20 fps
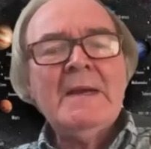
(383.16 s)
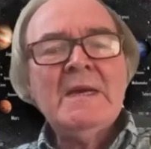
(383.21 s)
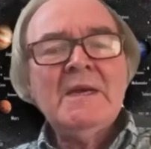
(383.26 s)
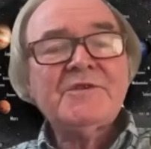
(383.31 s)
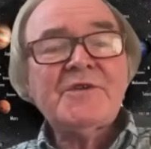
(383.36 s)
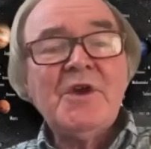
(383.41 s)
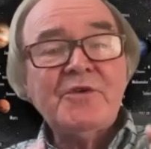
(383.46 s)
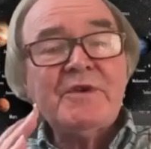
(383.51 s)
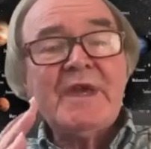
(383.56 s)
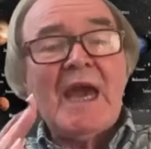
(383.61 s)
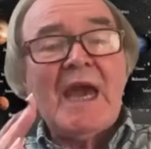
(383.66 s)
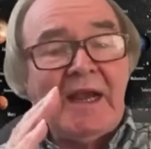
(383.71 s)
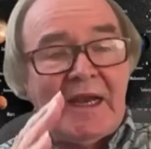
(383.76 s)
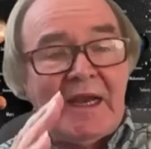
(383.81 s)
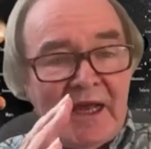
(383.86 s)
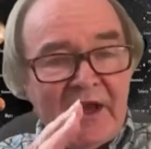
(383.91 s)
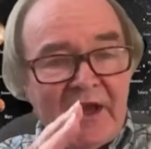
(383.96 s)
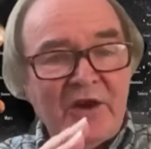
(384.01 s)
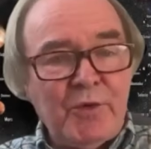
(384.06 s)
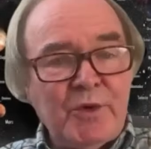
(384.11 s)
So
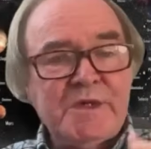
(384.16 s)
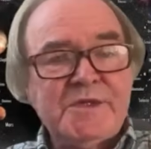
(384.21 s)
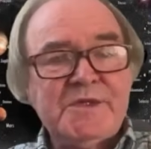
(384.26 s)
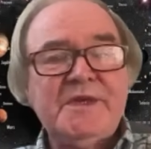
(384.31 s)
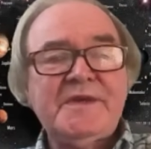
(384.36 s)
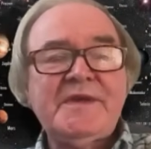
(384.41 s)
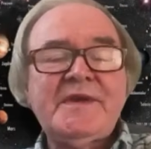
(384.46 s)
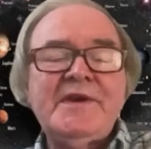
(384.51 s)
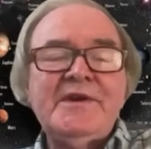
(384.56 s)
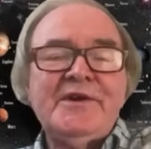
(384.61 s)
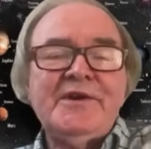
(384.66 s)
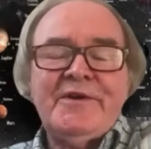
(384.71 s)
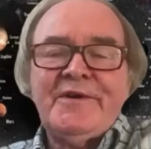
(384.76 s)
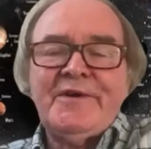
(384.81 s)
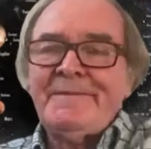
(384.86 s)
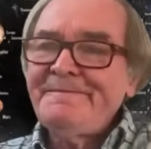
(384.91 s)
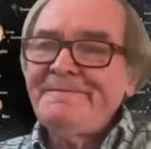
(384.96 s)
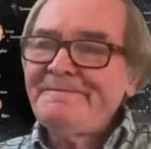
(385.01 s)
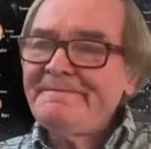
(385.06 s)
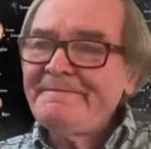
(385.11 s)
Galileo was his hero.
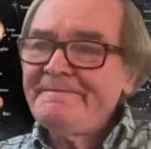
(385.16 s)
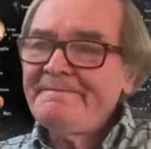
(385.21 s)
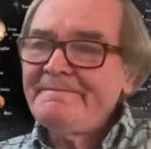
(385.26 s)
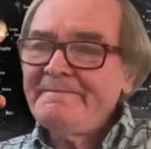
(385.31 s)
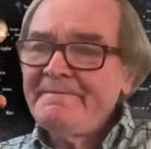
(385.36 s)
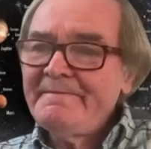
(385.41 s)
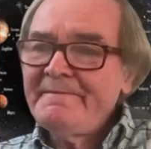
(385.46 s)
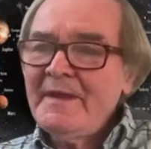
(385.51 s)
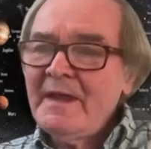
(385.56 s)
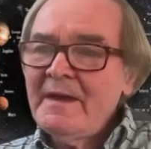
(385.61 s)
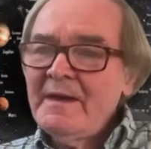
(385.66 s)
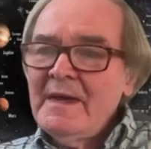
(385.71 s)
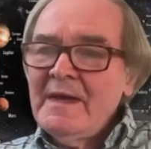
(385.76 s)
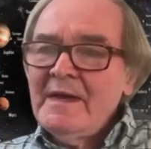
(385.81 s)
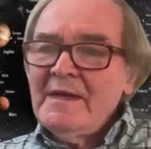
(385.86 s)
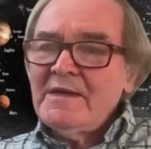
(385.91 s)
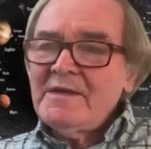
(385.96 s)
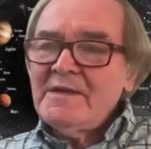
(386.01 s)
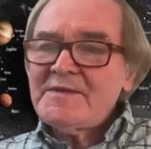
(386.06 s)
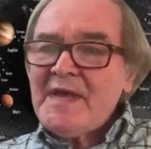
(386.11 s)

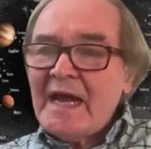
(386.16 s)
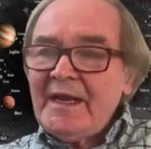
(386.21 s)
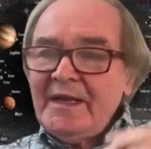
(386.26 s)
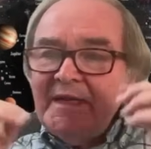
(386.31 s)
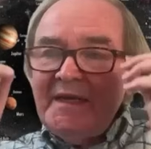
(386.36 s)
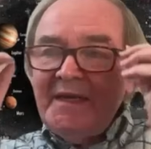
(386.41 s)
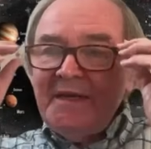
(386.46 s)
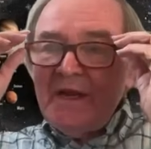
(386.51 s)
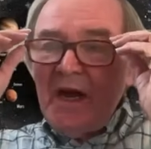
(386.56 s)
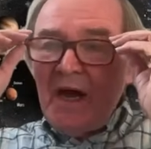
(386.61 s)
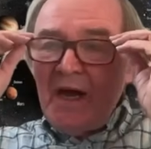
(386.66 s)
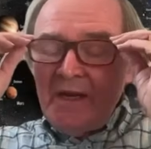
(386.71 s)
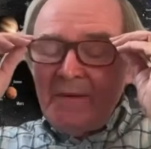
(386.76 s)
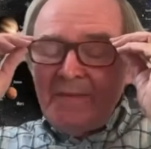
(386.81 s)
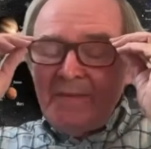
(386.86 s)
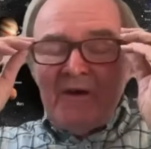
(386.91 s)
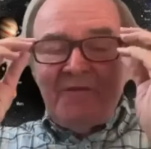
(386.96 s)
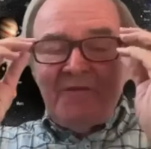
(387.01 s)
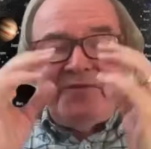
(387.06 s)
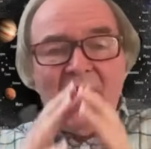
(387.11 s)
Sadly, he died
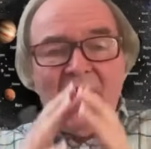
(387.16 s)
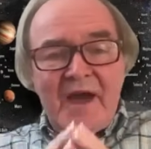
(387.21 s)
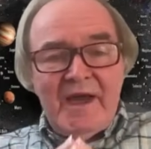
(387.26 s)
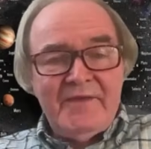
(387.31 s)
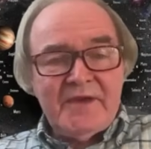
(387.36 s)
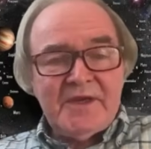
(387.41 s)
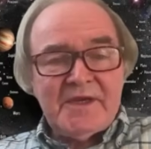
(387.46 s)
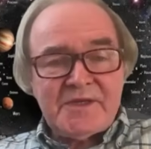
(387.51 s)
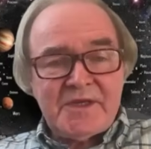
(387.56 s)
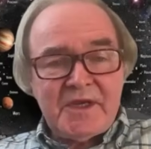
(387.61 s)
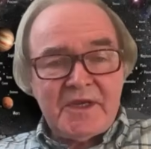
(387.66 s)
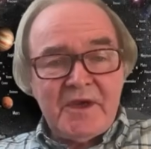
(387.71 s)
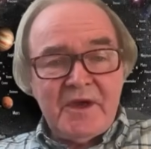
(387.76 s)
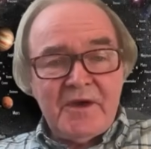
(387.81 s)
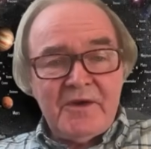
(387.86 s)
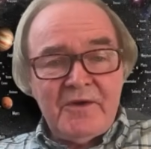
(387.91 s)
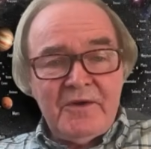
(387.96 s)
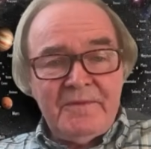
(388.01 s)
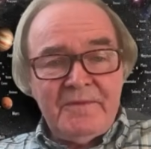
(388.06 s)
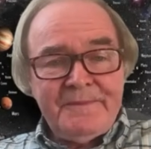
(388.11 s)
about 5 years
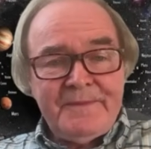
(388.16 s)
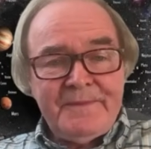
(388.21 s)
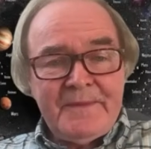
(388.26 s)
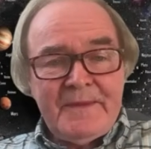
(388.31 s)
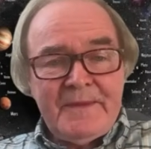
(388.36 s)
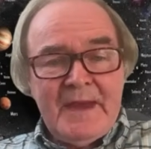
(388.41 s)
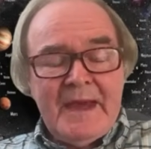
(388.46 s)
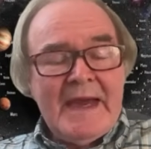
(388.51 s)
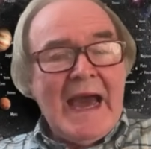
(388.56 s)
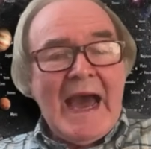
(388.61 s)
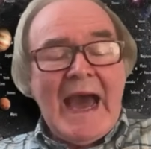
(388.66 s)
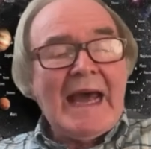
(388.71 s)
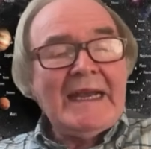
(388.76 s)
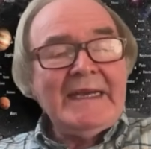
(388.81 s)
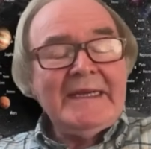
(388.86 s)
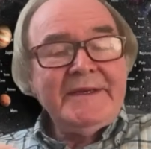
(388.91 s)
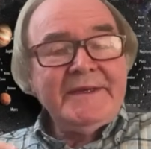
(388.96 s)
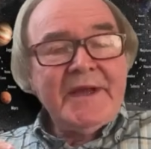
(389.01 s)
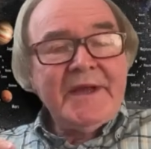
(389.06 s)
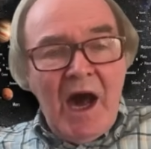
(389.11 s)
ago, and
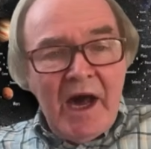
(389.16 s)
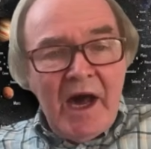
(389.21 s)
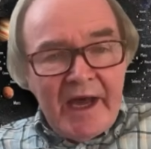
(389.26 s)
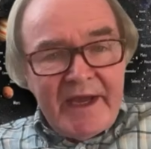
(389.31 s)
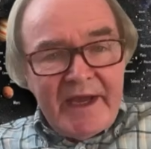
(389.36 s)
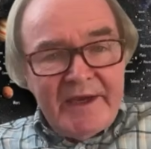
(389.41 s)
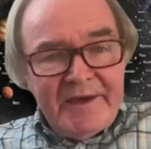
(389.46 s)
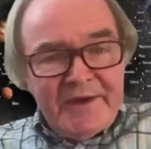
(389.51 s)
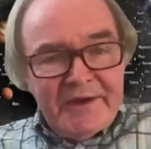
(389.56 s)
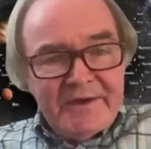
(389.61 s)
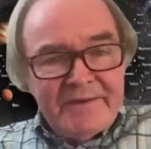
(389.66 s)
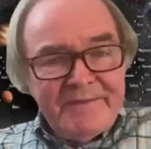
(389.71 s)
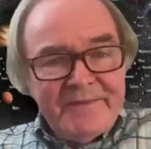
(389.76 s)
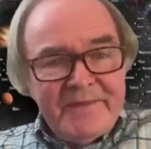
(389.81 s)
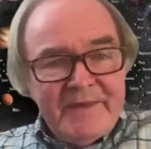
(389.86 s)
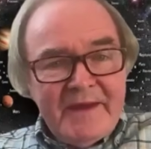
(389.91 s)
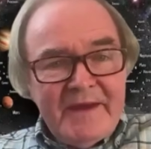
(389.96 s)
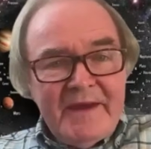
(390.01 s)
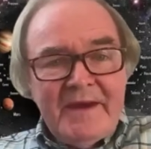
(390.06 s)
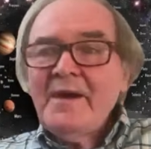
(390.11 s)
he died
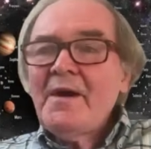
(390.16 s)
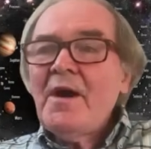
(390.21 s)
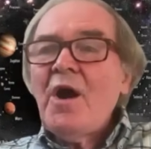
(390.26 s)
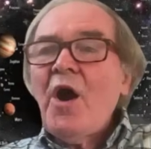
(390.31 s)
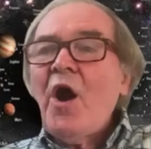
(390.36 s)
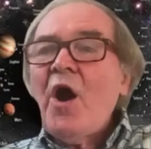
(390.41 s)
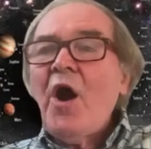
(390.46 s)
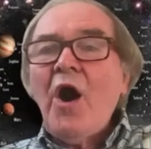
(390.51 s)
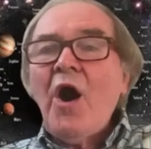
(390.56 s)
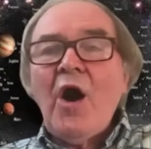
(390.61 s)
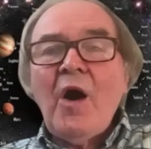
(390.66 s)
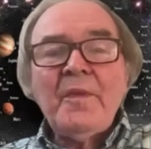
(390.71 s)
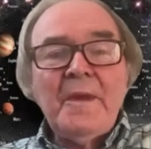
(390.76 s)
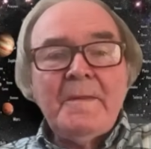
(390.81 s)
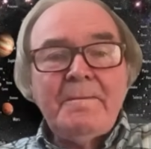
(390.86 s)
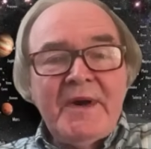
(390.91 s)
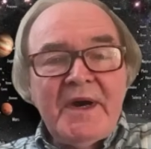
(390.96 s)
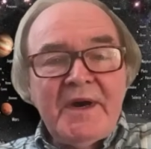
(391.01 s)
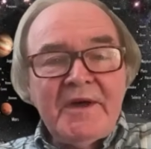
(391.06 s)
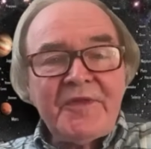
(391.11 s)
on the
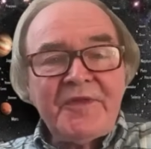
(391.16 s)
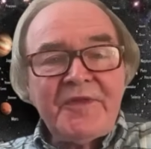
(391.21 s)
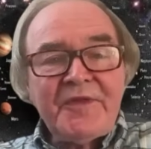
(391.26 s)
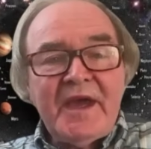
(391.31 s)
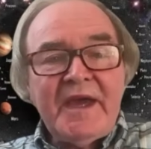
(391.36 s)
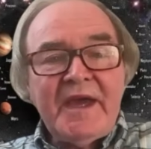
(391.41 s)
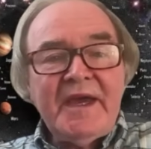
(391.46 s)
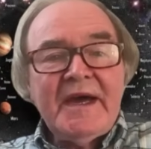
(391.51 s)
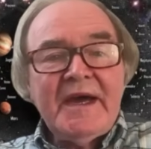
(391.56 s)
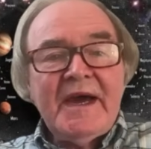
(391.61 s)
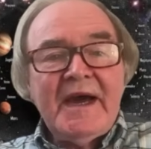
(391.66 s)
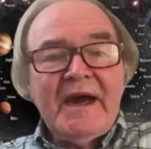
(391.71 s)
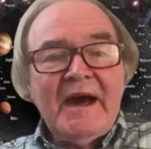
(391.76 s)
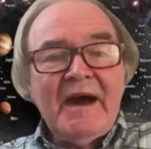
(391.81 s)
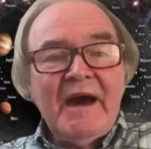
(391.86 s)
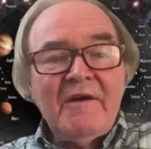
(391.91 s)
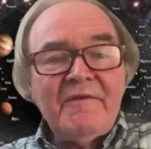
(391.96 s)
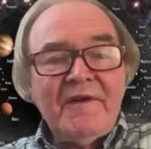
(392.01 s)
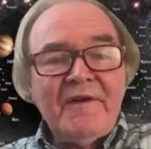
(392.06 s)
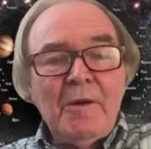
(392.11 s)
birthday
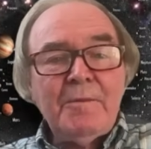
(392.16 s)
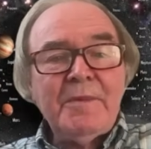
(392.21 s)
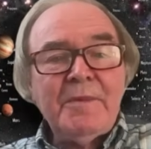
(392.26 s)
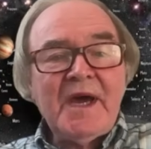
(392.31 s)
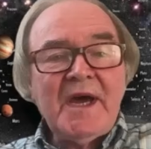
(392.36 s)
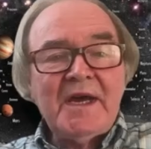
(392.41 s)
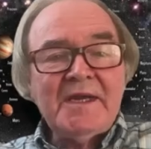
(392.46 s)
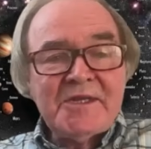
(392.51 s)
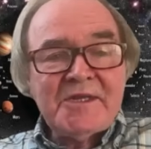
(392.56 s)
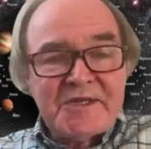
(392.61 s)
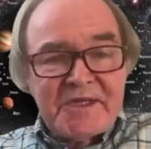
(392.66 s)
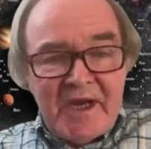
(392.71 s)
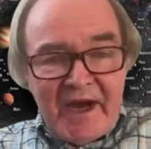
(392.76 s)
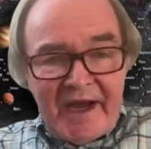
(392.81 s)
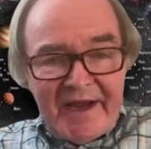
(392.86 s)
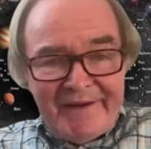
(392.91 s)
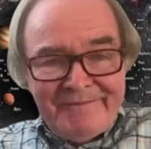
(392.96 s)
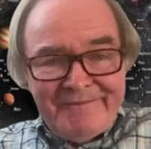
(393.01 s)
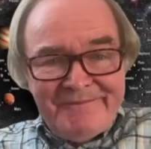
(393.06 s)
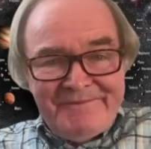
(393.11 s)
of Albert
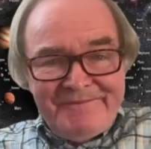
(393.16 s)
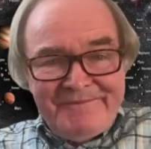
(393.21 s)
Einstein.